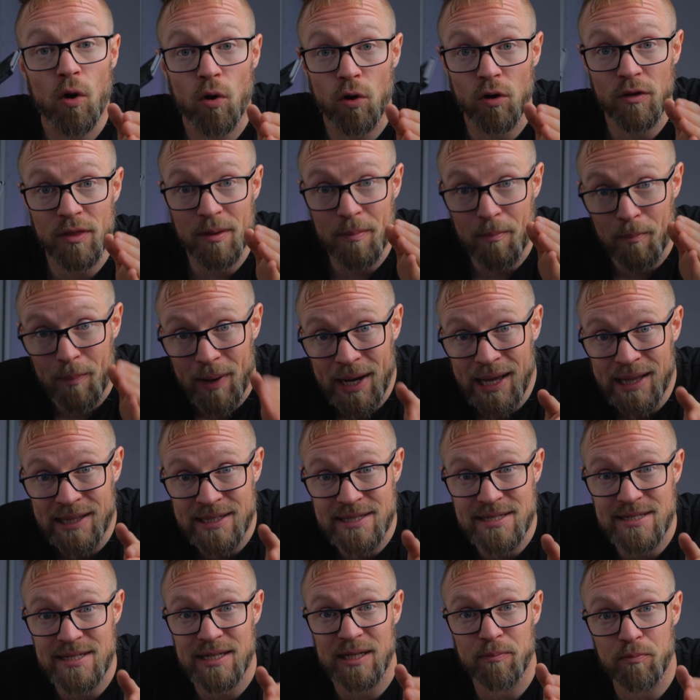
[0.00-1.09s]
or the
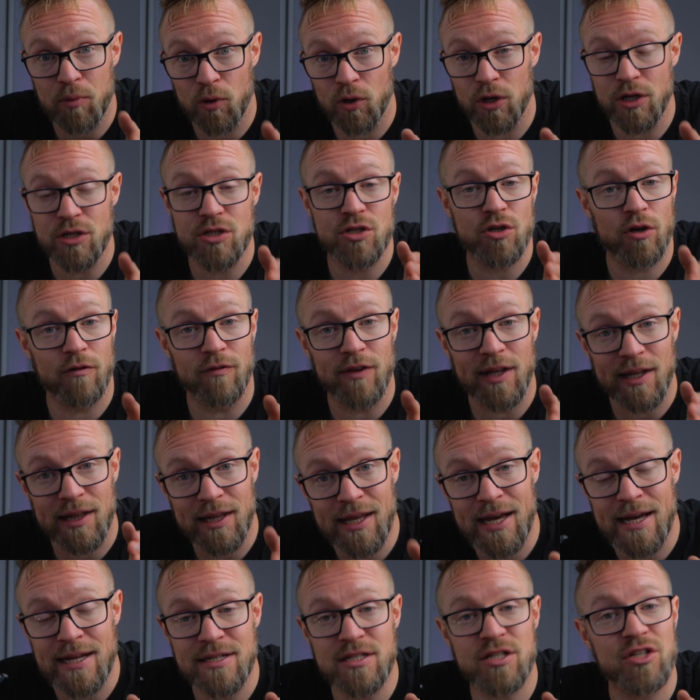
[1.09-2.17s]
balancing point of the
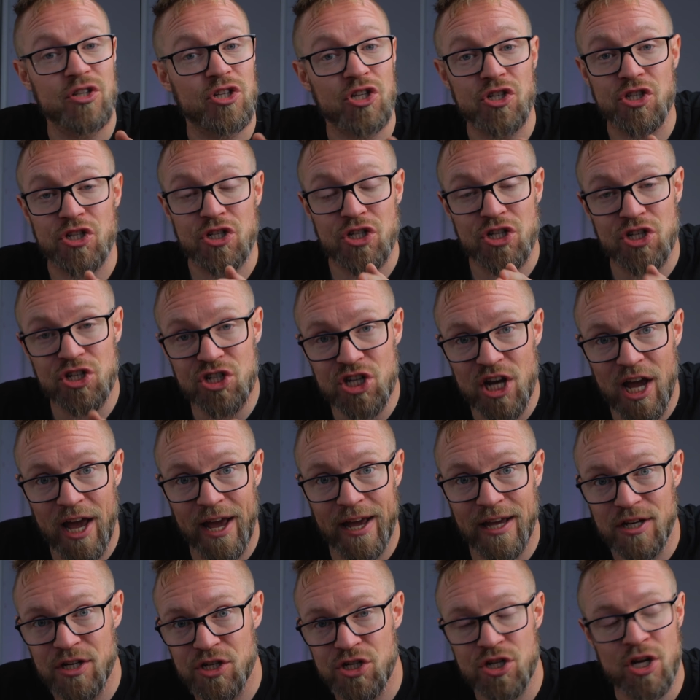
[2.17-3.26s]
lens doesn't
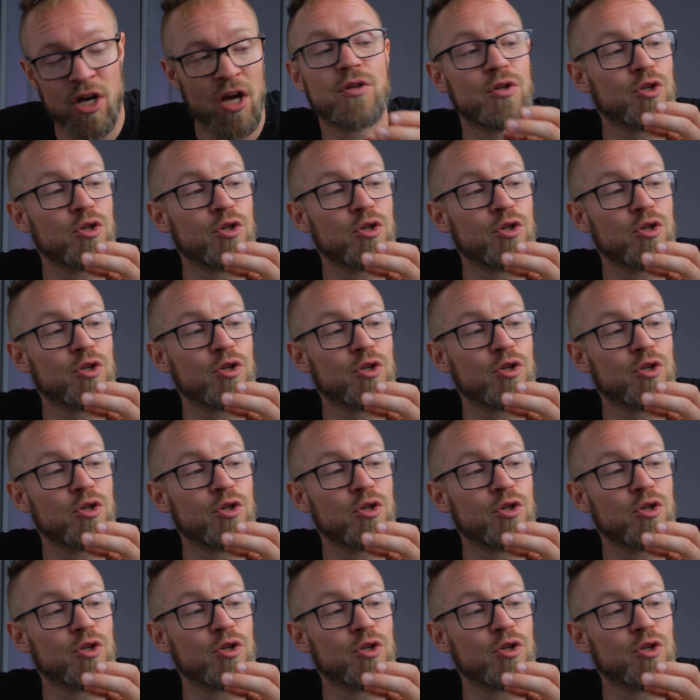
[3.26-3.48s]
change.